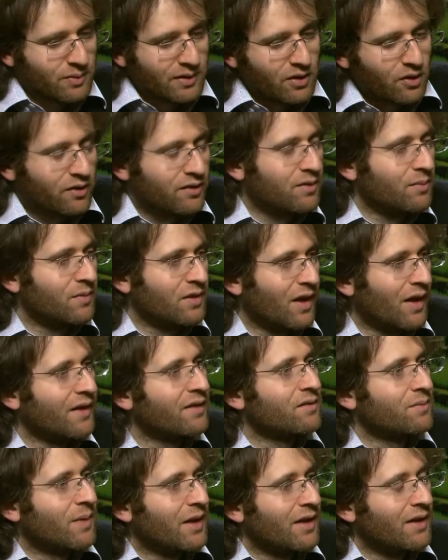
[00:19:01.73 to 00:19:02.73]
We got some
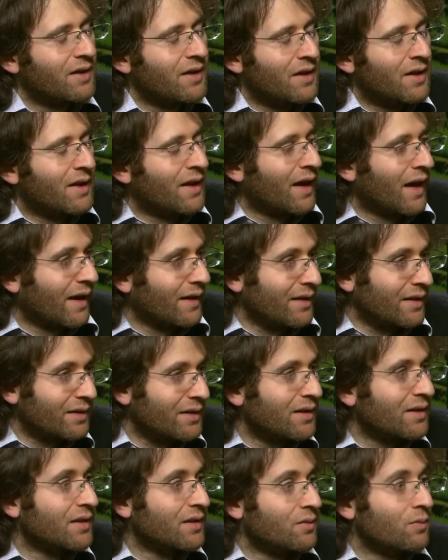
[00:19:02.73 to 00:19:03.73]
dies made, and
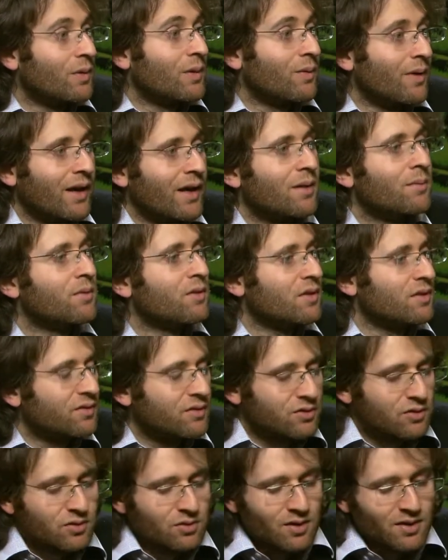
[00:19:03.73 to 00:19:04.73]
indeed we were able
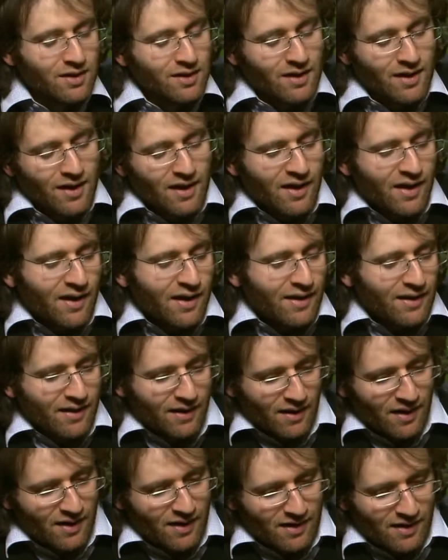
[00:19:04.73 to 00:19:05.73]
to
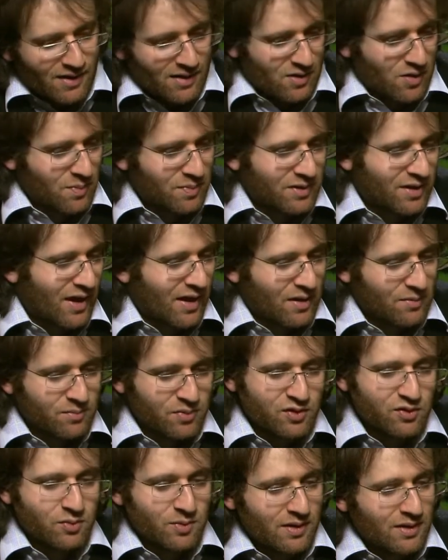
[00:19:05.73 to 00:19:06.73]
obtain
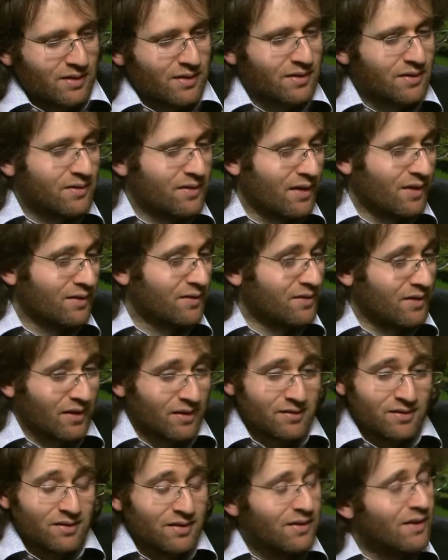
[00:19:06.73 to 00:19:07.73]
between, say,
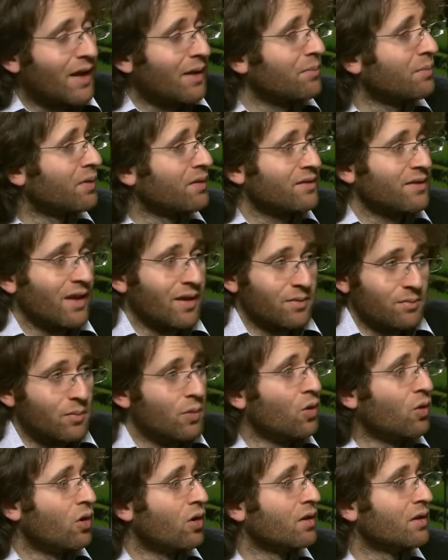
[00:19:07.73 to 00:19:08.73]
6 and 10%
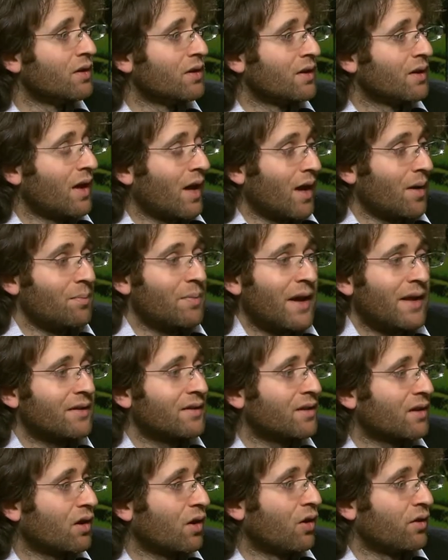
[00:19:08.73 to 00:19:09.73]
more
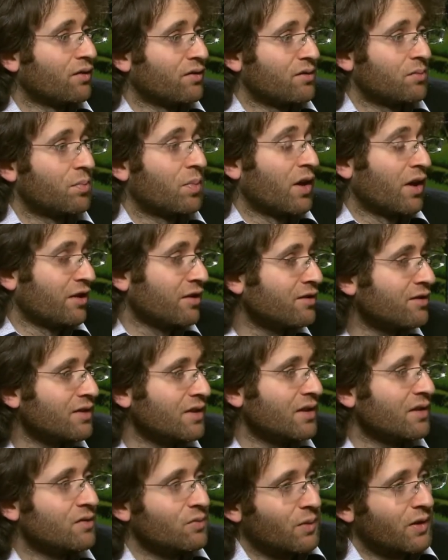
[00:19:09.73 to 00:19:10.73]
pentagons per
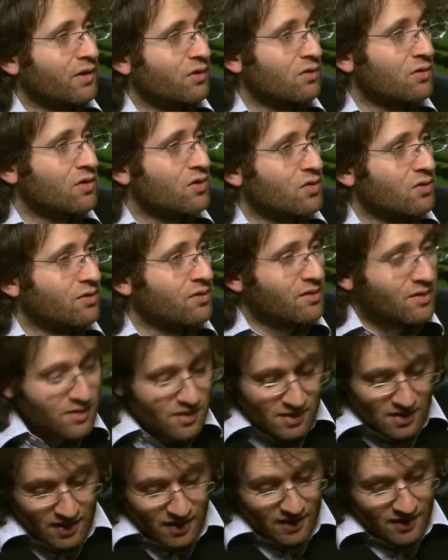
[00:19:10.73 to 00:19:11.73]
sheet when you used
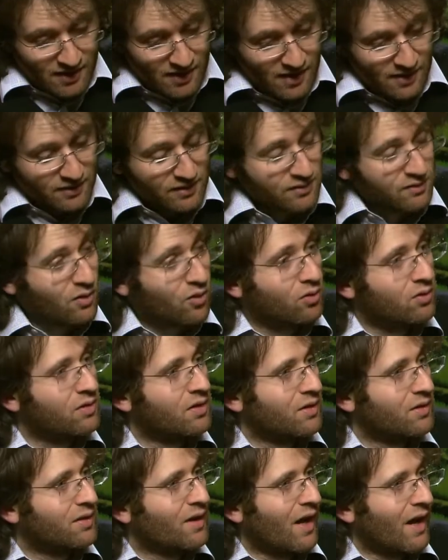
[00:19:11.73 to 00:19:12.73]
this
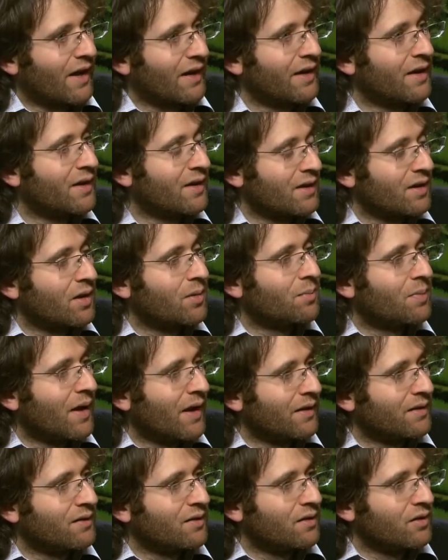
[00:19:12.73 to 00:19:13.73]
altered die
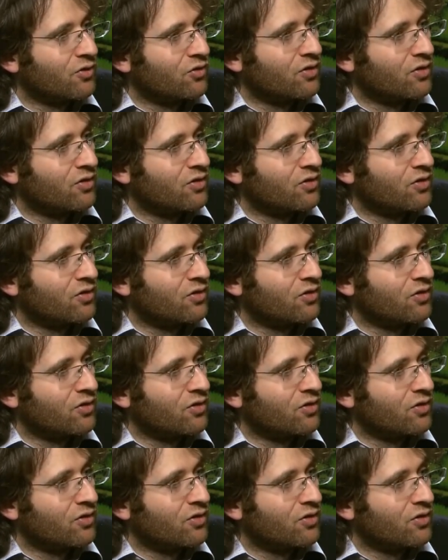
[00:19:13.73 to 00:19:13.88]
compared to the